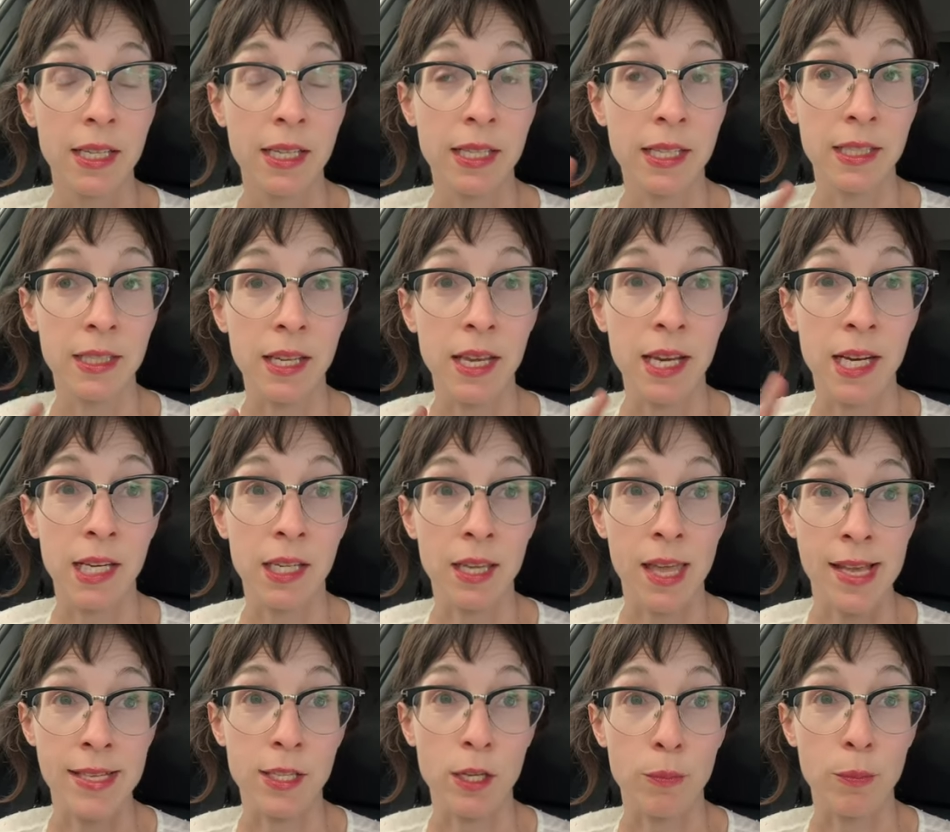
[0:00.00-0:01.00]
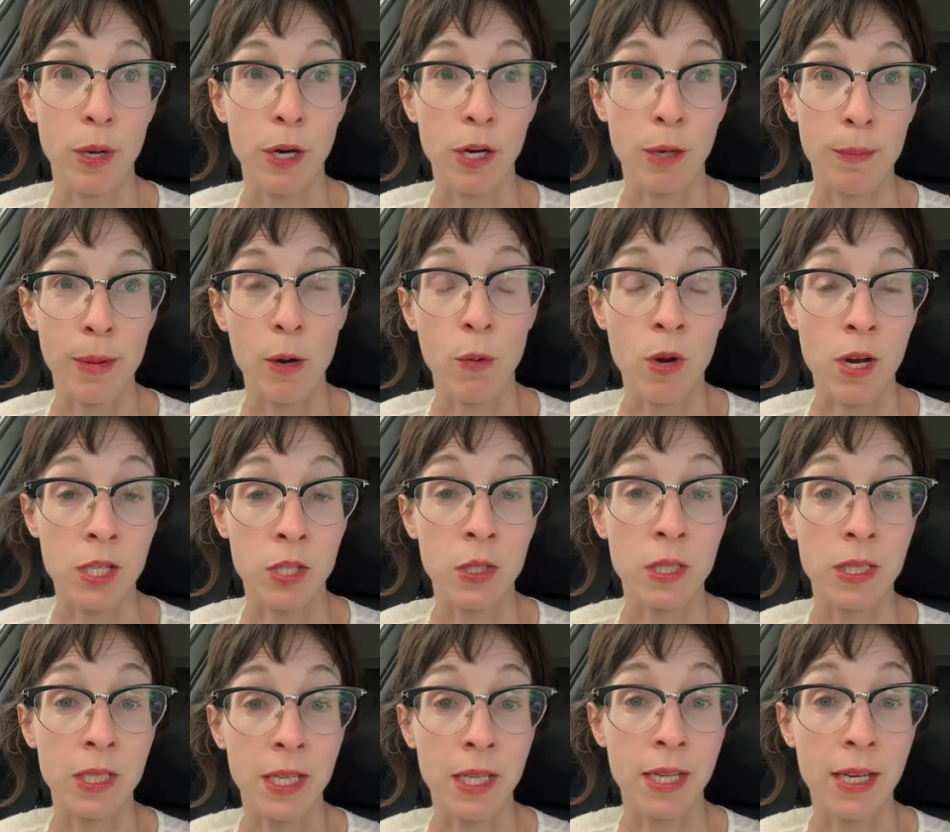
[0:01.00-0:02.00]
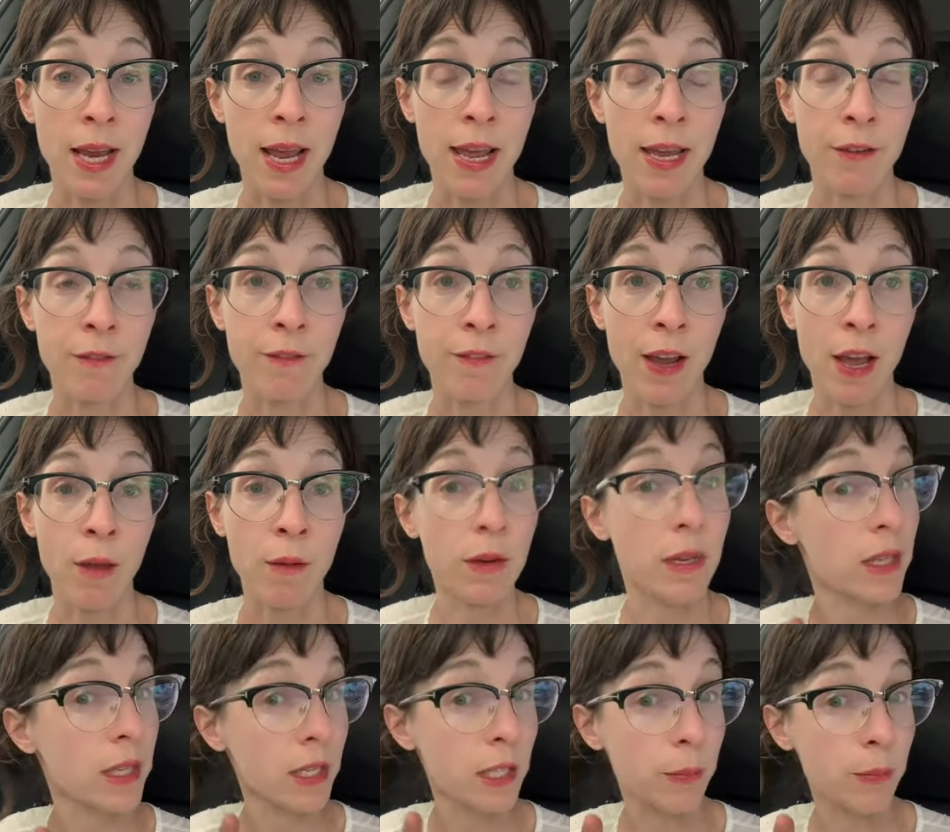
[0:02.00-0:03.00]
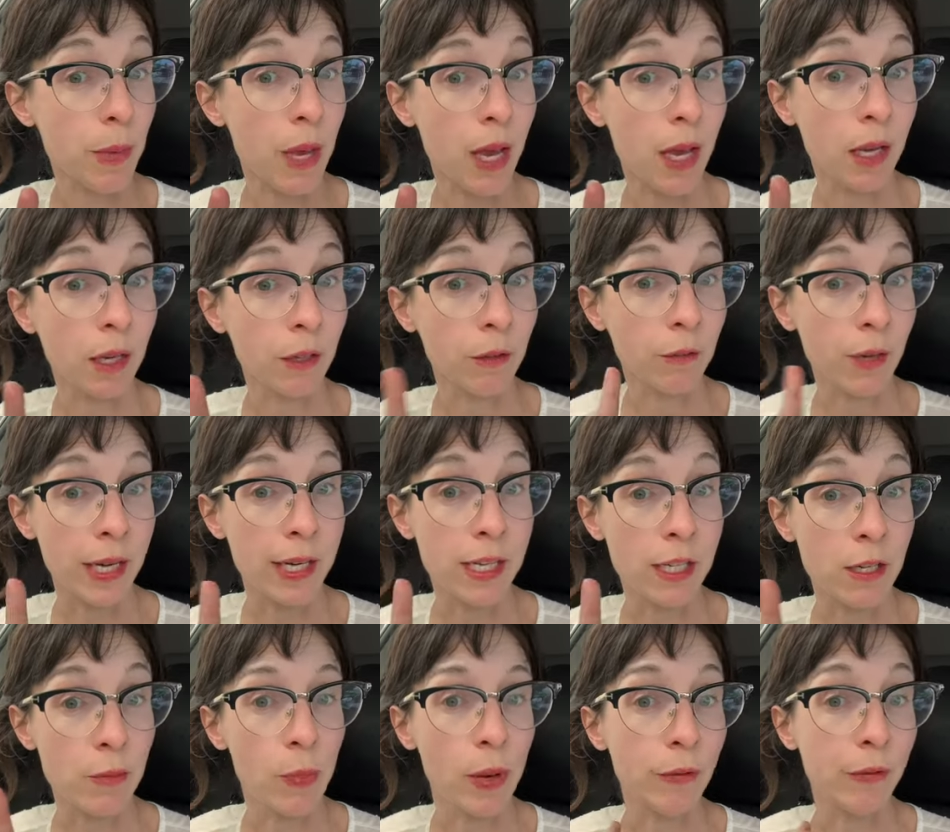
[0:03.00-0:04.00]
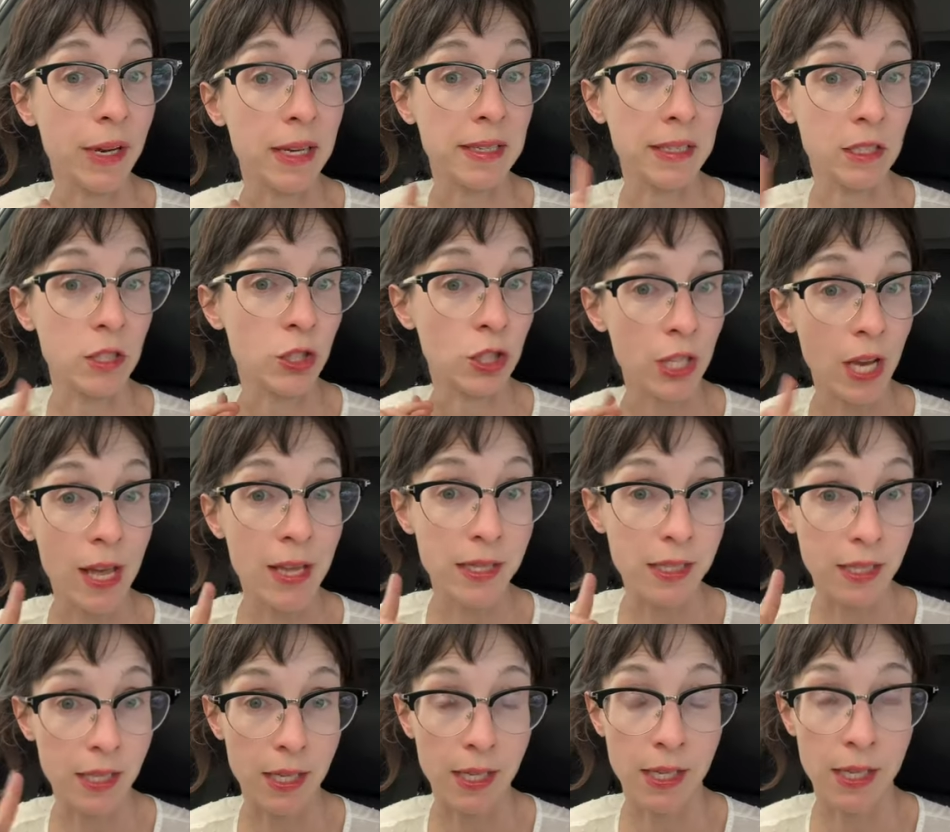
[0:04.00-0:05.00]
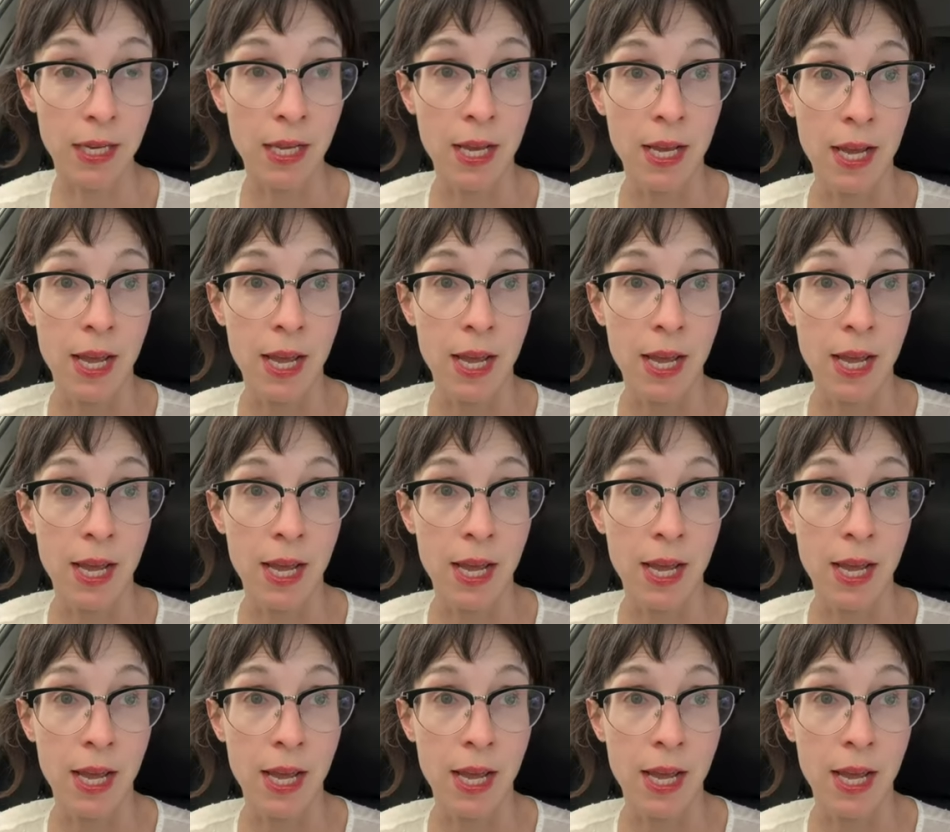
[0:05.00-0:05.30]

in like Glassell Park, Mount Washington, and found this mug right here by Randy Johnson